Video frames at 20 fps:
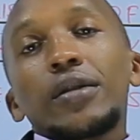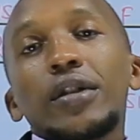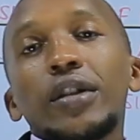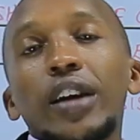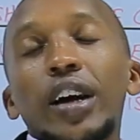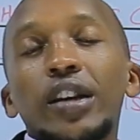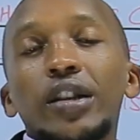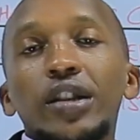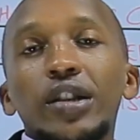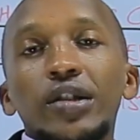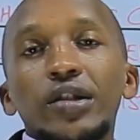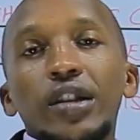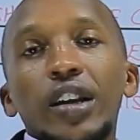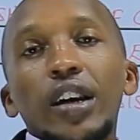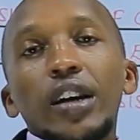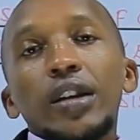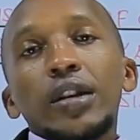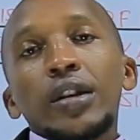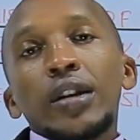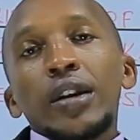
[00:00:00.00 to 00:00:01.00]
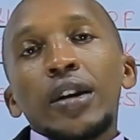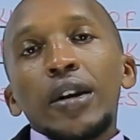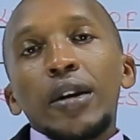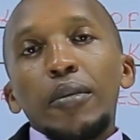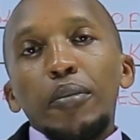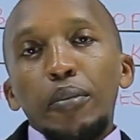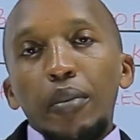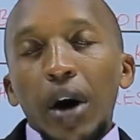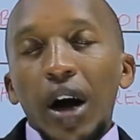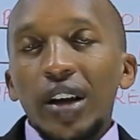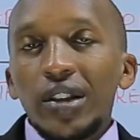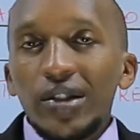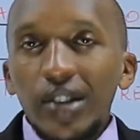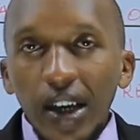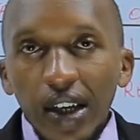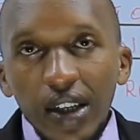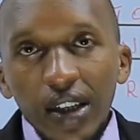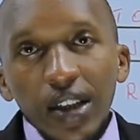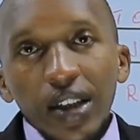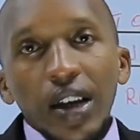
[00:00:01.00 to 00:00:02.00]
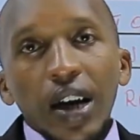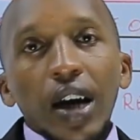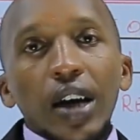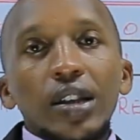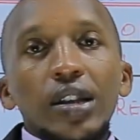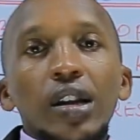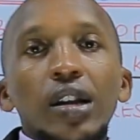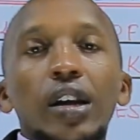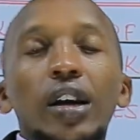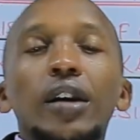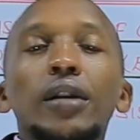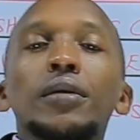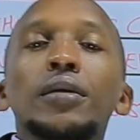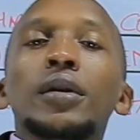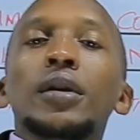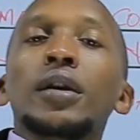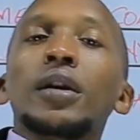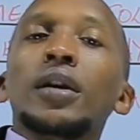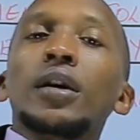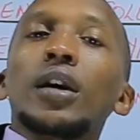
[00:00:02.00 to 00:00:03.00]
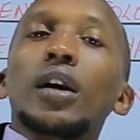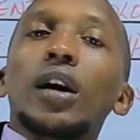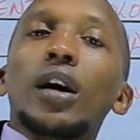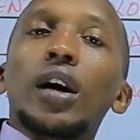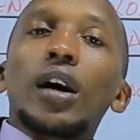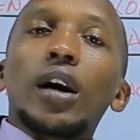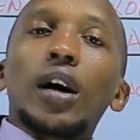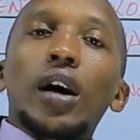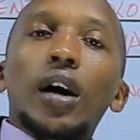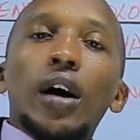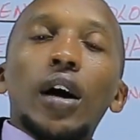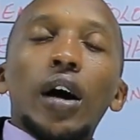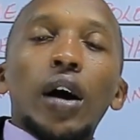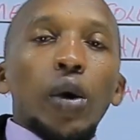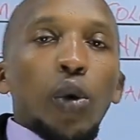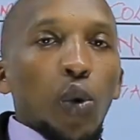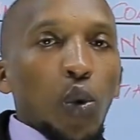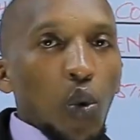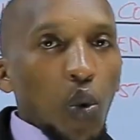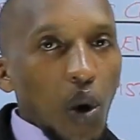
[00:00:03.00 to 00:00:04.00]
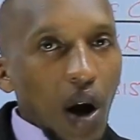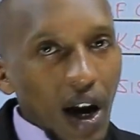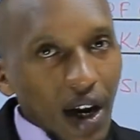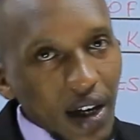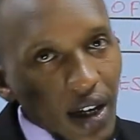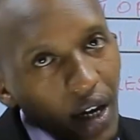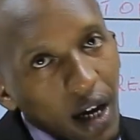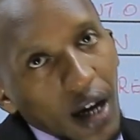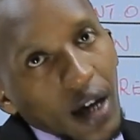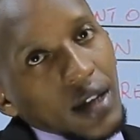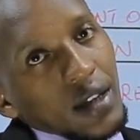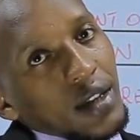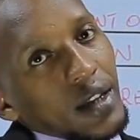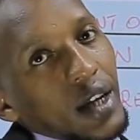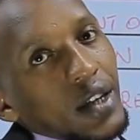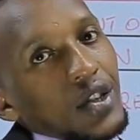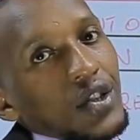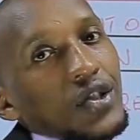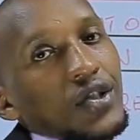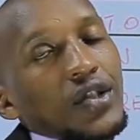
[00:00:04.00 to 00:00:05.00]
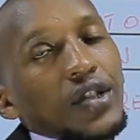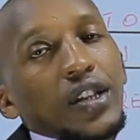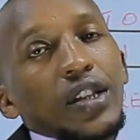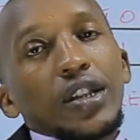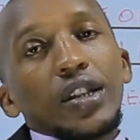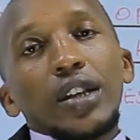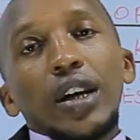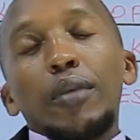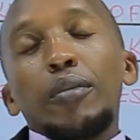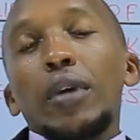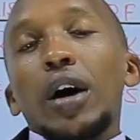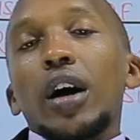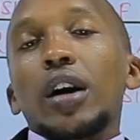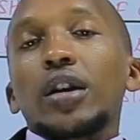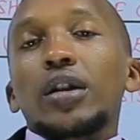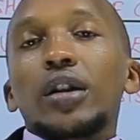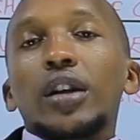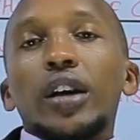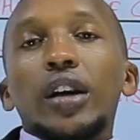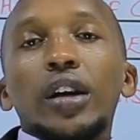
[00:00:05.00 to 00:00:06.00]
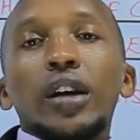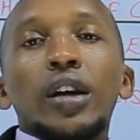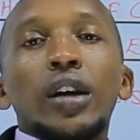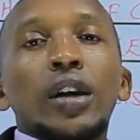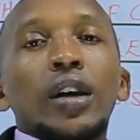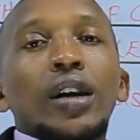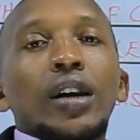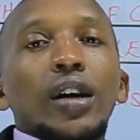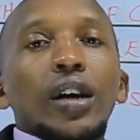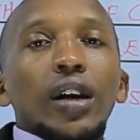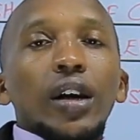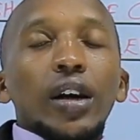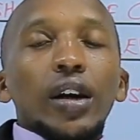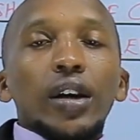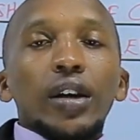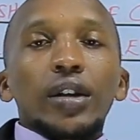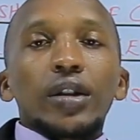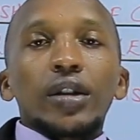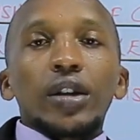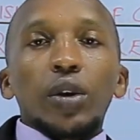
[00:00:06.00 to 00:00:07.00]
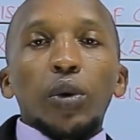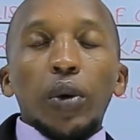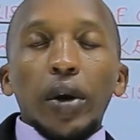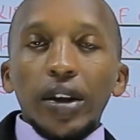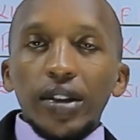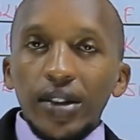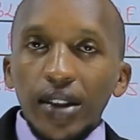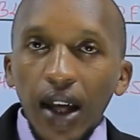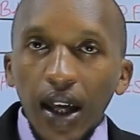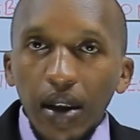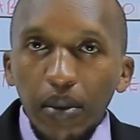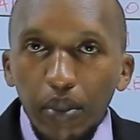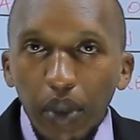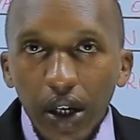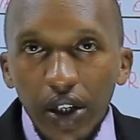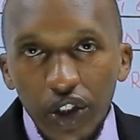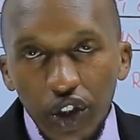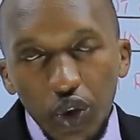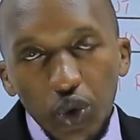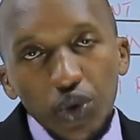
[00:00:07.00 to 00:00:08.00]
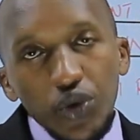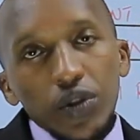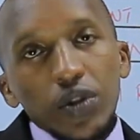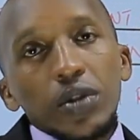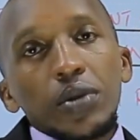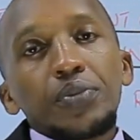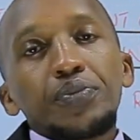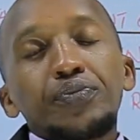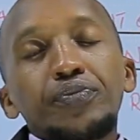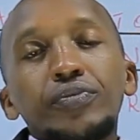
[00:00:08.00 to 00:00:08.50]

That is the Maasai and the uh, Wanga that is in among the, uh, the Western Bantus.